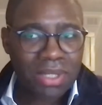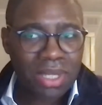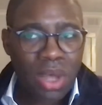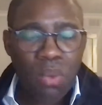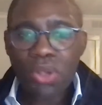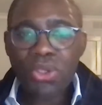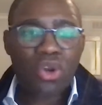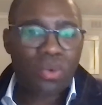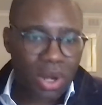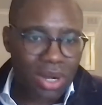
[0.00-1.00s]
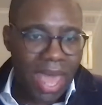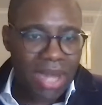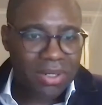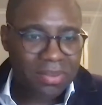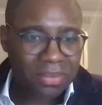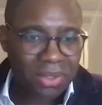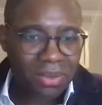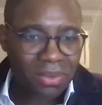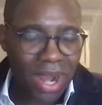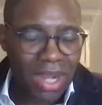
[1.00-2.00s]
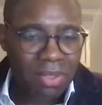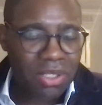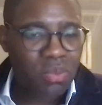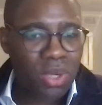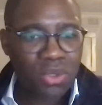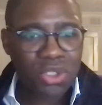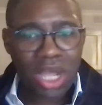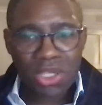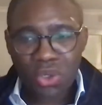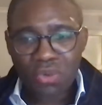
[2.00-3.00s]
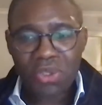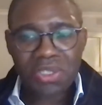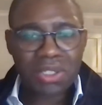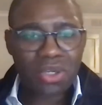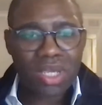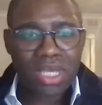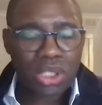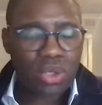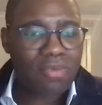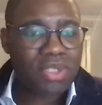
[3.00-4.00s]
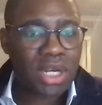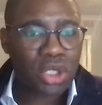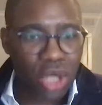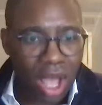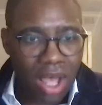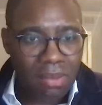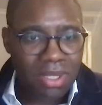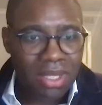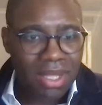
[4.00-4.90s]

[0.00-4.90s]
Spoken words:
Well, the career ladder, right? Because when you're done your university degree, you have to get a job.